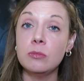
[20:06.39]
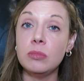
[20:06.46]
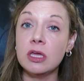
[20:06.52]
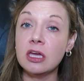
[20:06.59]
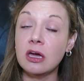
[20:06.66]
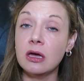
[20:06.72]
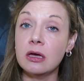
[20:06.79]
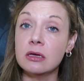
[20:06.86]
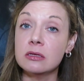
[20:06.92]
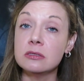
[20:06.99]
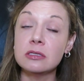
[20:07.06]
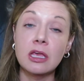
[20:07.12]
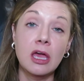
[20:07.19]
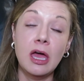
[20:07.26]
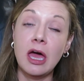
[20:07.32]

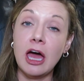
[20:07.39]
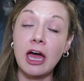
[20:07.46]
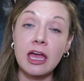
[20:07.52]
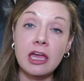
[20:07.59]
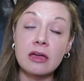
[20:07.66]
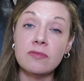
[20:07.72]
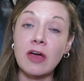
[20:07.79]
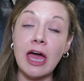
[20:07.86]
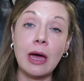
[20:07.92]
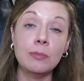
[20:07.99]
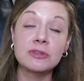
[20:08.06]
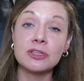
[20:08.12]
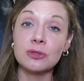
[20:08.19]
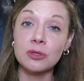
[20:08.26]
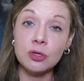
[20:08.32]
because I have
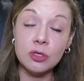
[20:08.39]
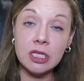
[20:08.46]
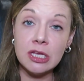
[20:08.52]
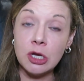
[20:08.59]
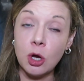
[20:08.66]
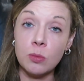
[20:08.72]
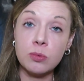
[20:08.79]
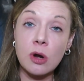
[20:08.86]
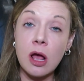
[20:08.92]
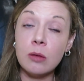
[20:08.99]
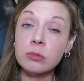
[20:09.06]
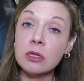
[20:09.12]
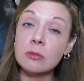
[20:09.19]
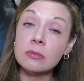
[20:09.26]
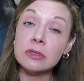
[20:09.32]
absolutely no
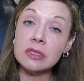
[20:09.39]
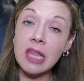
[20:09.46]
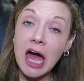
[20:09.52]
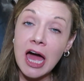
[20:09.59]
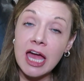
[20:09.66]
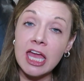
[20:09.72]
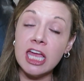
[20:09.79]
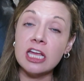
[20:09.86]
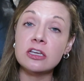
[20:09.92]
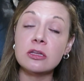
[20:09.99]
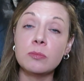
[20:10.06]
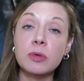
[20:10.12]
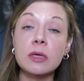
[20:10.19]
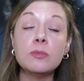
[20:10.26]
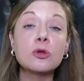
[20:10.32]
problem lying
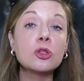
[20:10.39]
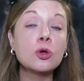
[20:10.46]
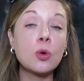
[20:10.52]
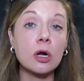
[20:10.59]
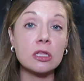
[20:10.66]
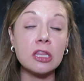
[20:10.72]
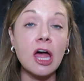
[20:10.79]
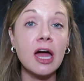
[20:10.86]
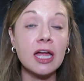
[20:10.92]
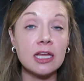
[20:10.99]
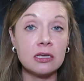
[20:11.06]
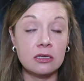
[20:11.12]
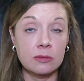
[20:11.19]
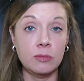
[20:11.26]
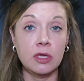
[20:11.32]
to people who are
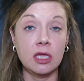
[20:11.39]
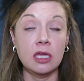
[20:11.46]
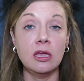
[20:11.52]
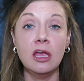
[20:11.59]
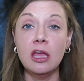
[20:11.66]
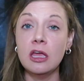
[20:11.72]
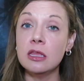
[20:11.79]
lying to me.